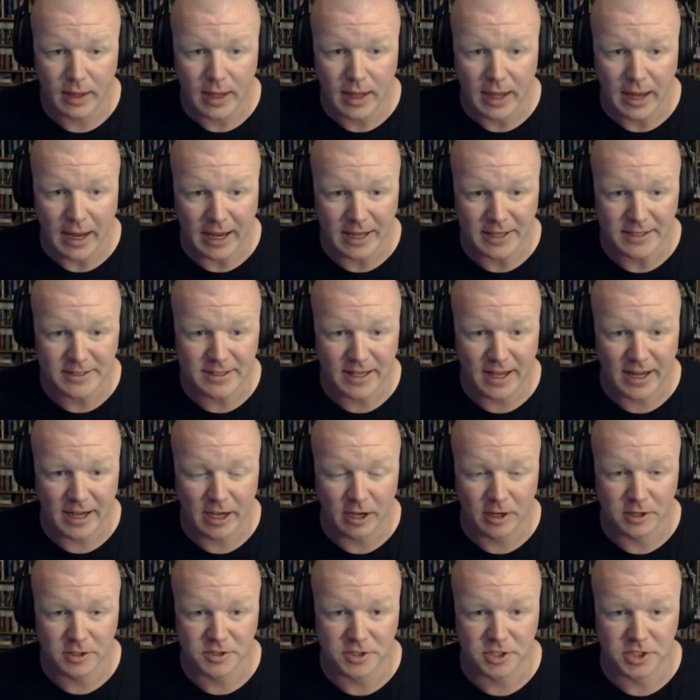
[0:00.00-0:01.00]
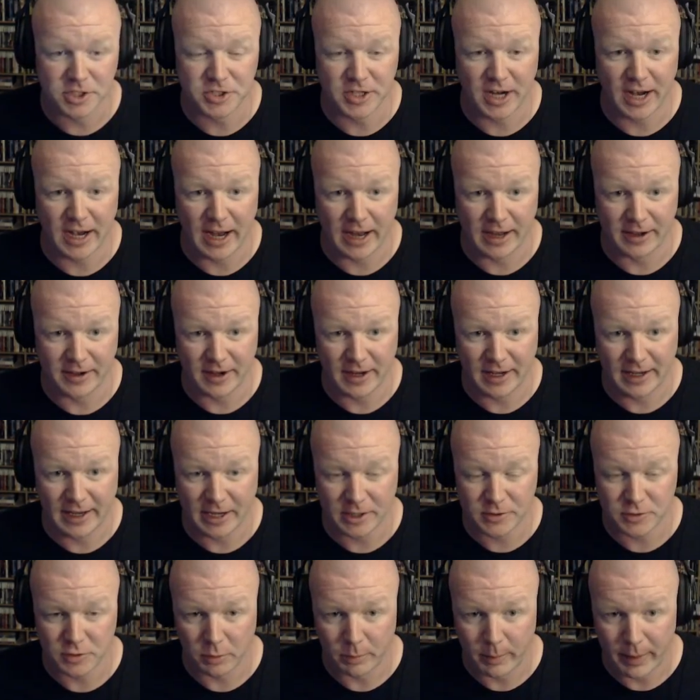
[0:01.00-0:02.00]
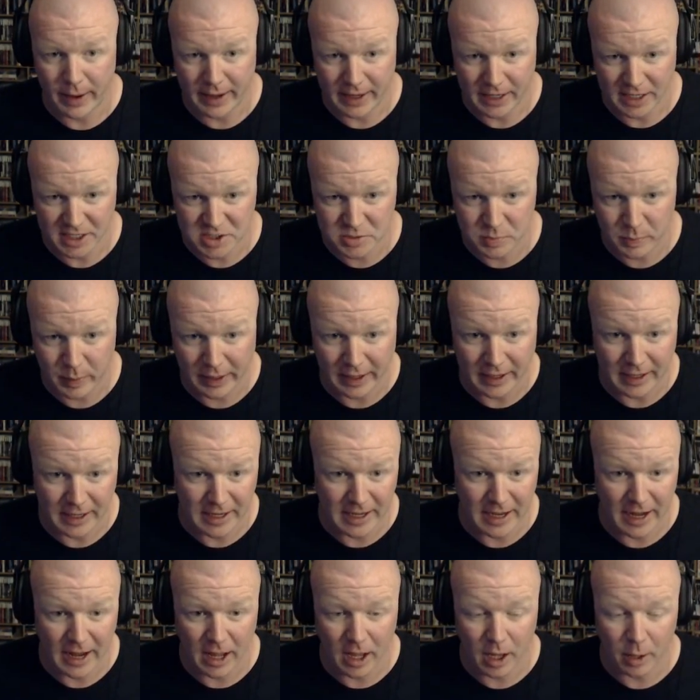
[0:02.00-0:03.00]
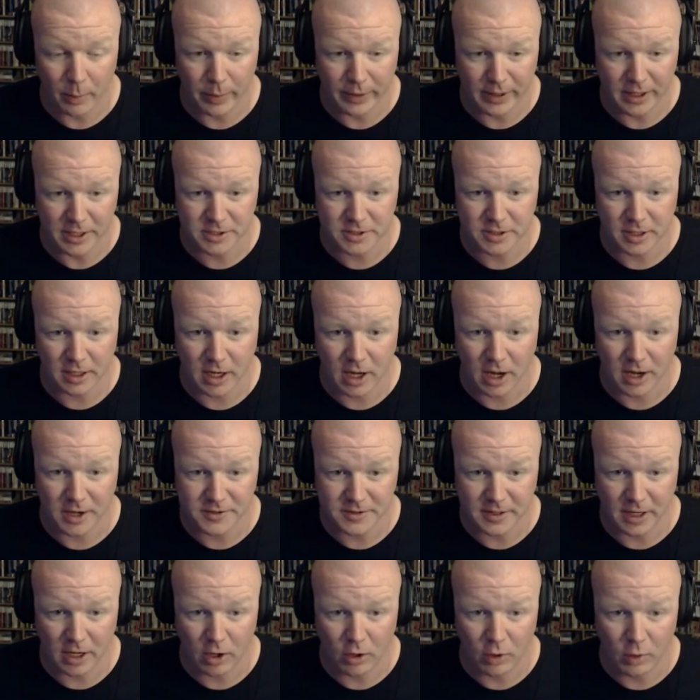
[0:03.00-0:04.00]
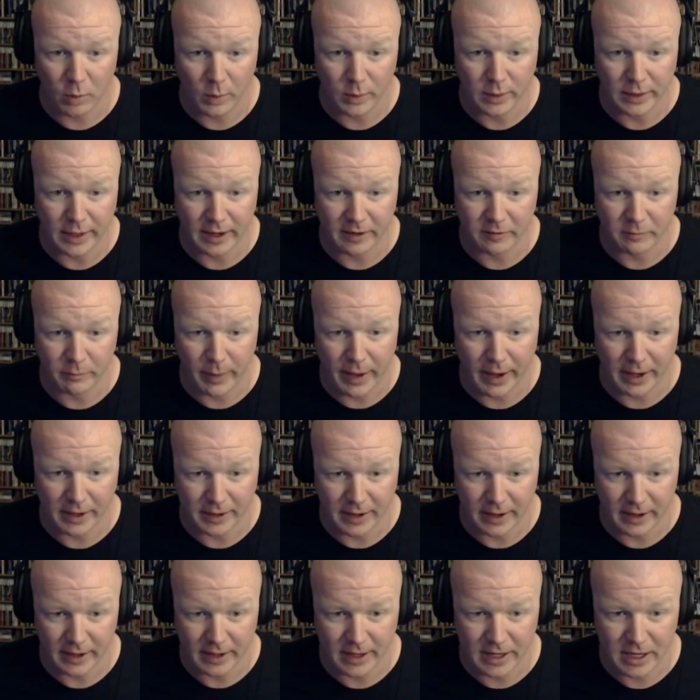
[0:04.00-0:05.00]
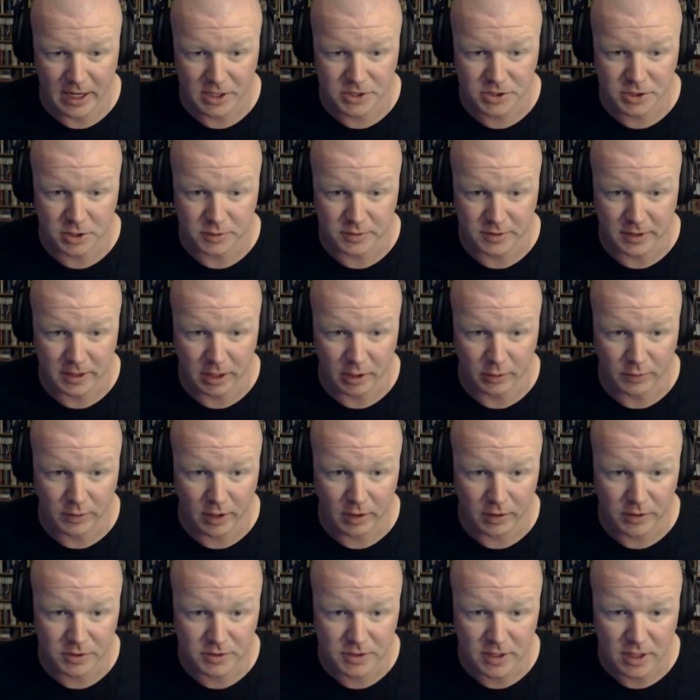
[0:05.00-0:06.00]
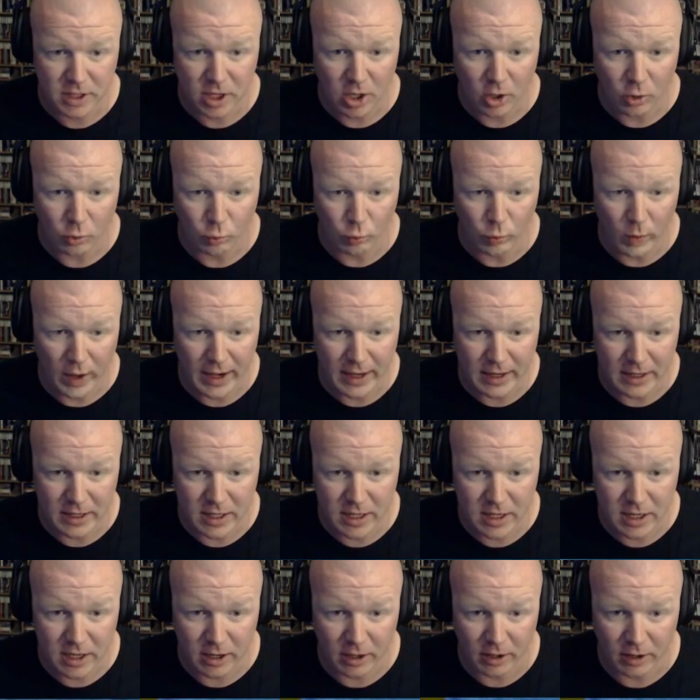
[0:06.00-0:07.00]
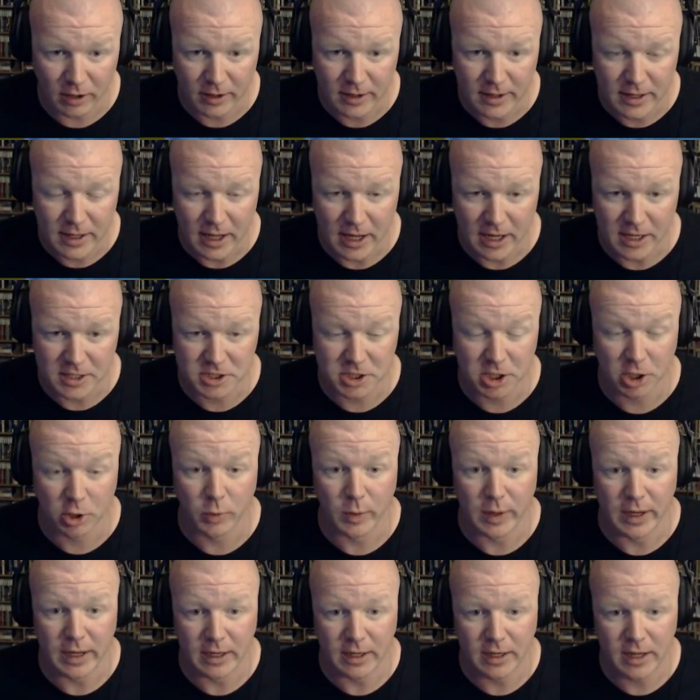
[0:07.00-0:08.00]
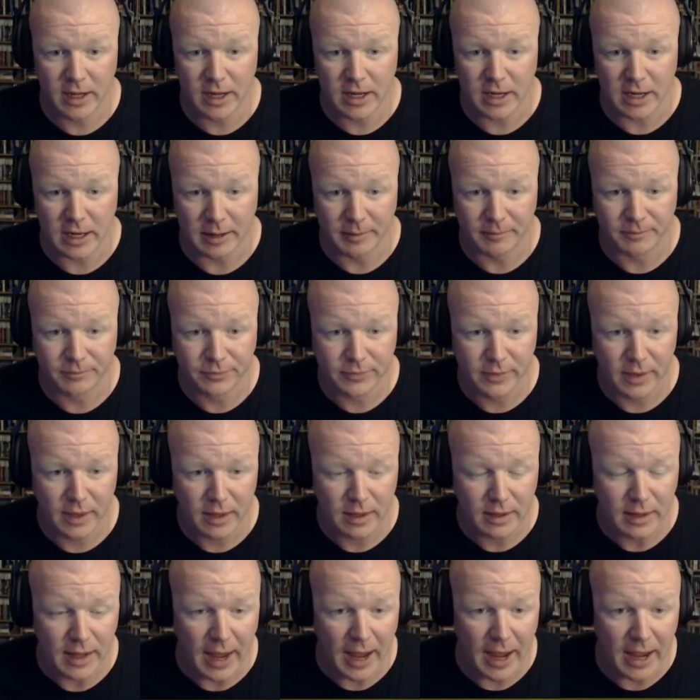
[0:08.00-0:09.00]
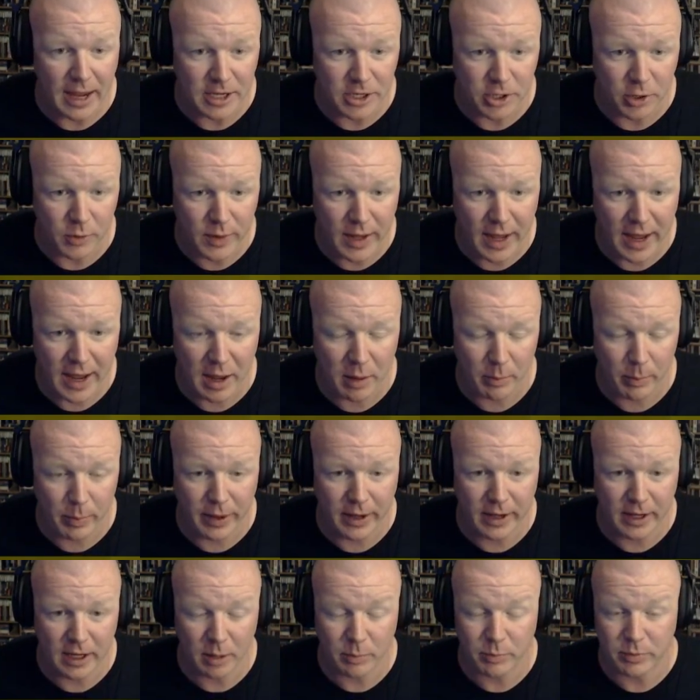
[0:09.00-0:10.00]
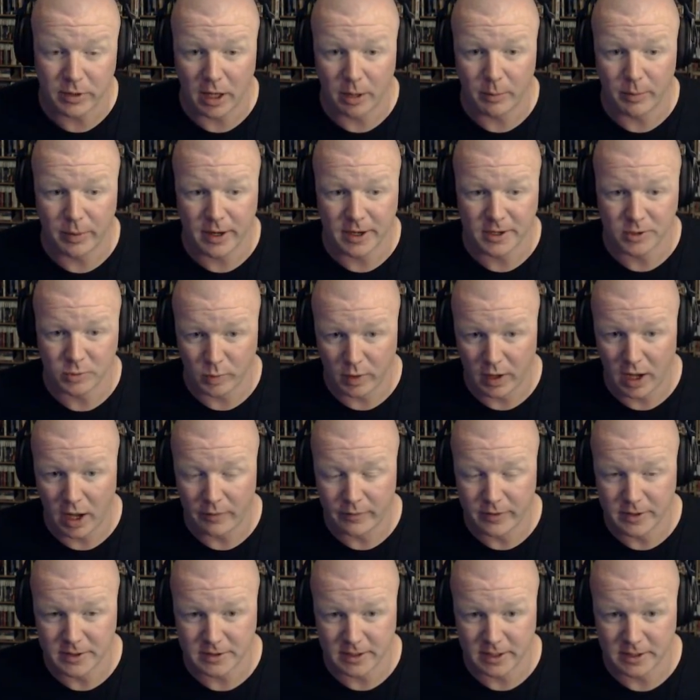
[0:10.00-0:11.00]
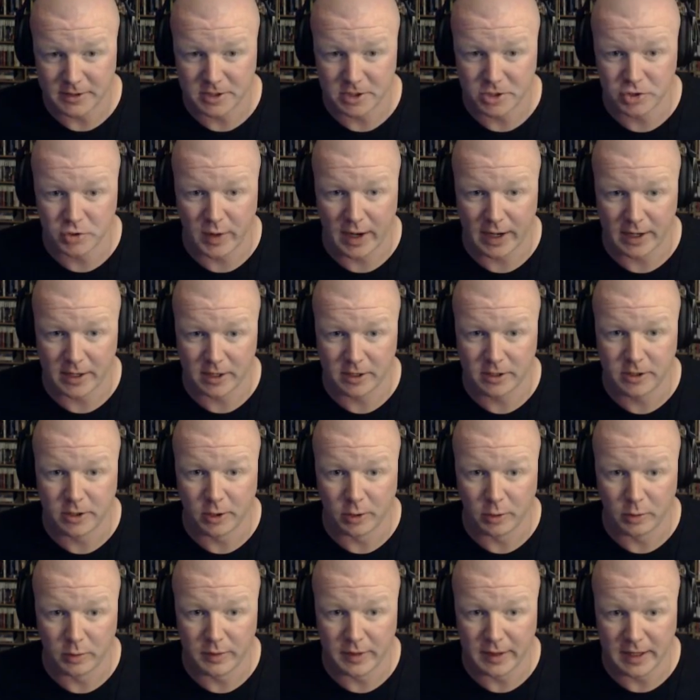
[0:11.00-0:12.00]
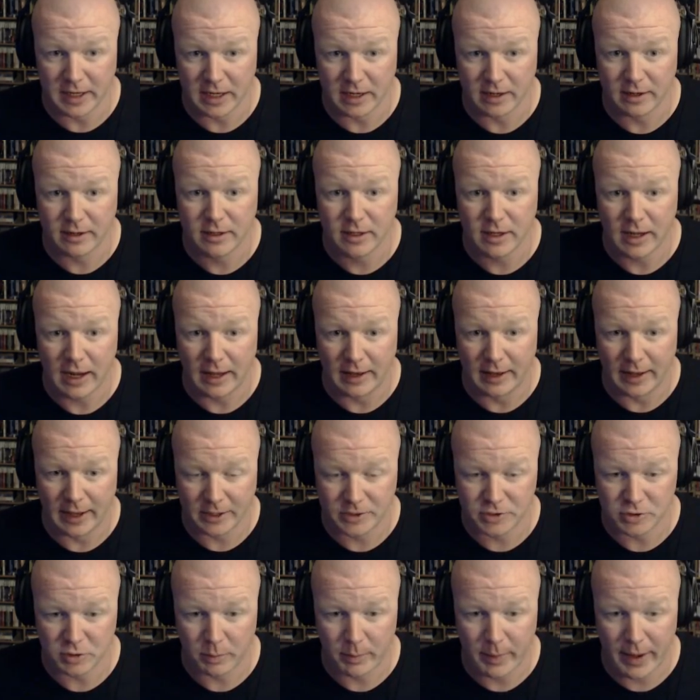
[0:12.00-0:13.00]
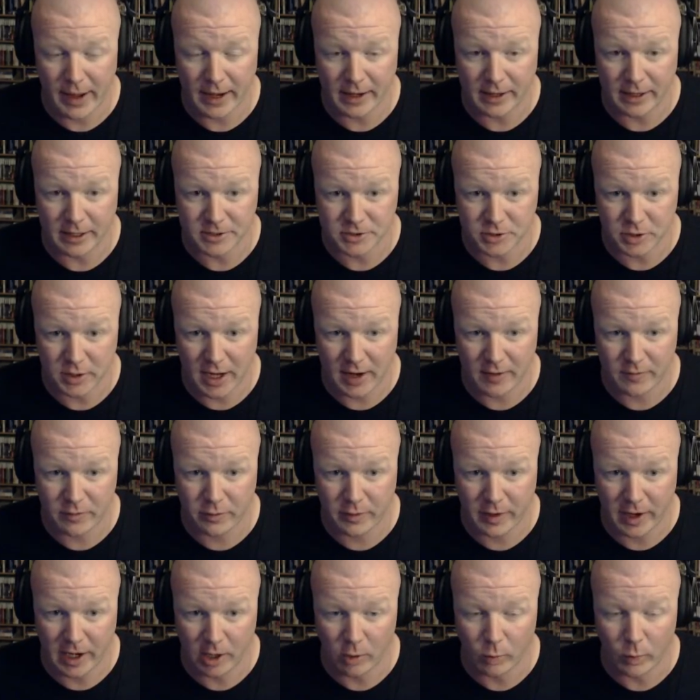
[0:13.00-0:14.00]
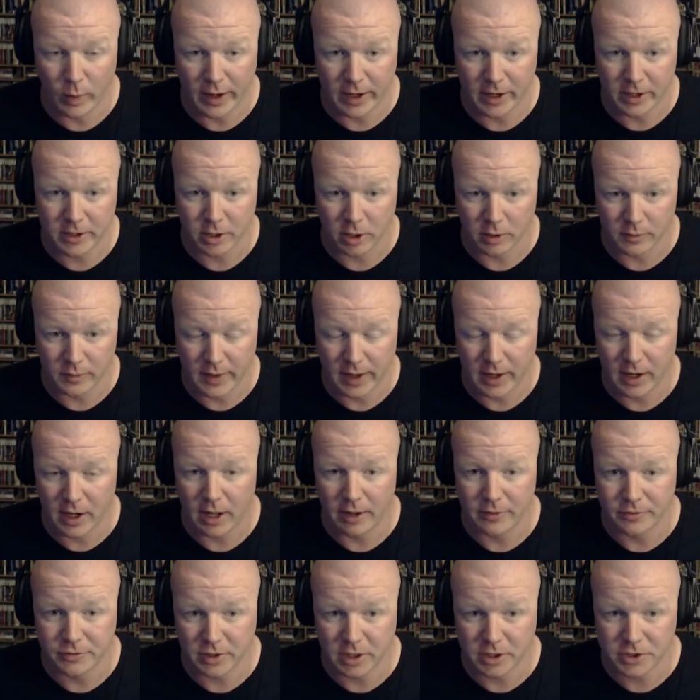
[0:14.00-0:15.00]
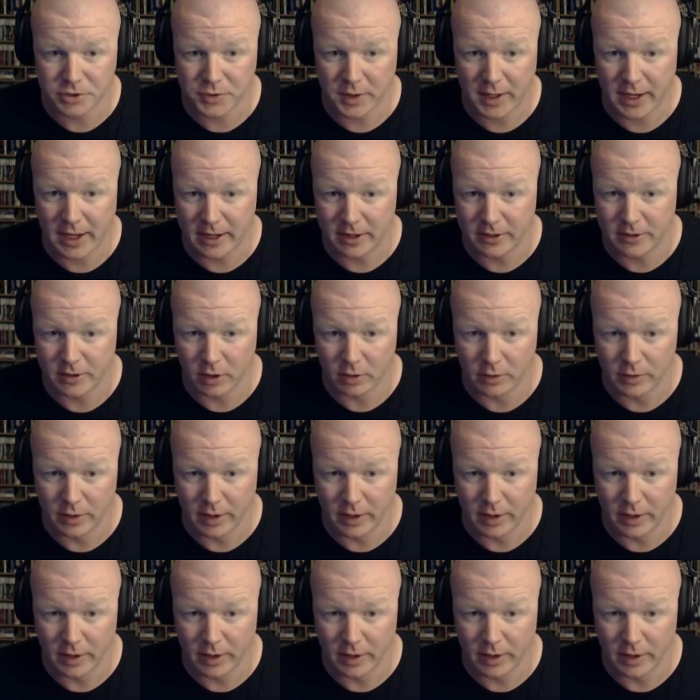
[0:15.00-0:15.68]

Inside here is the gigantic electromagnet spinning up and is causing a whole lot of magnetic issues. And you'll notice right here is the green key. And you can't pick it up yet because, well, obviously it's attracted to the electromagnet. So you have to figure out a way to turn that off. So I'll show you how to turn it